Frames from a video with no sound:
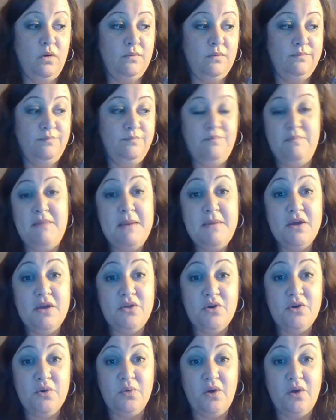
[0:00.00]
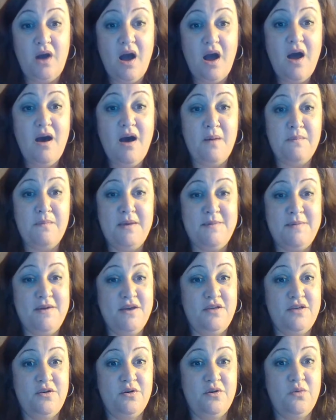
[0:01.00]
maybe a third will come, maybe a
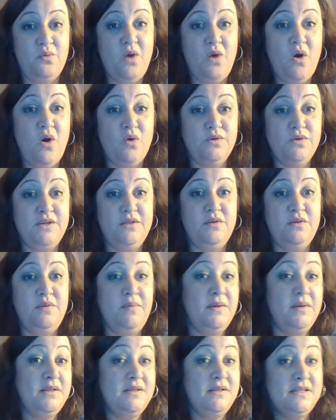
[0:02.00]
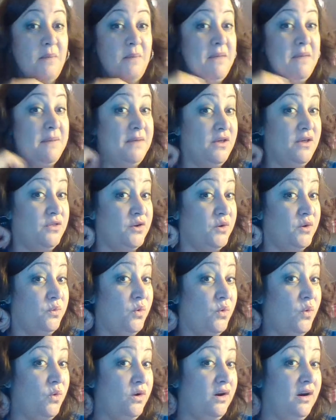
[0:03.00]
third won't, but maybe a third will
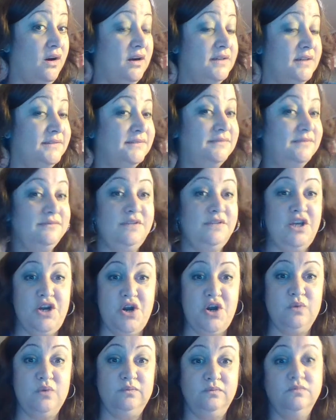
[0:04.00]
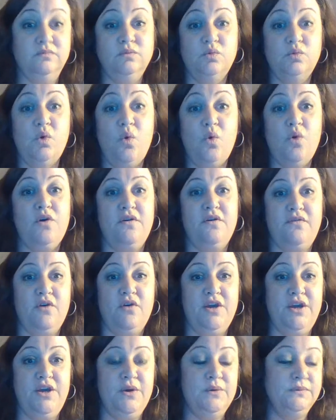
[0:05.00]
order for
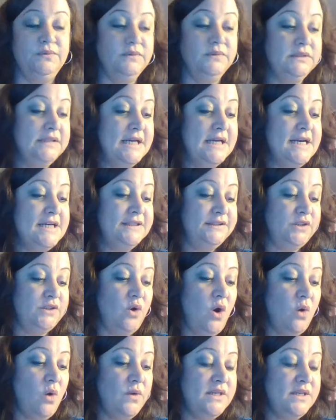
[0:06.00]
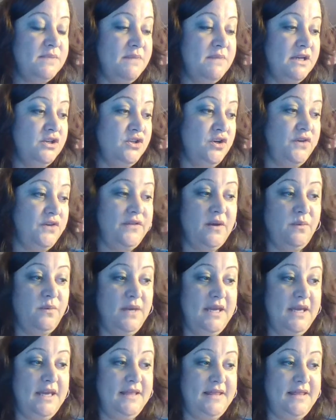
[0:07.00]
you. So always make sure that we
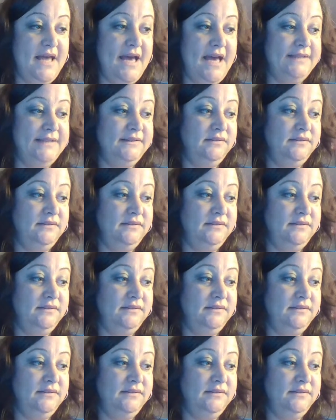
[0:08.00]
get that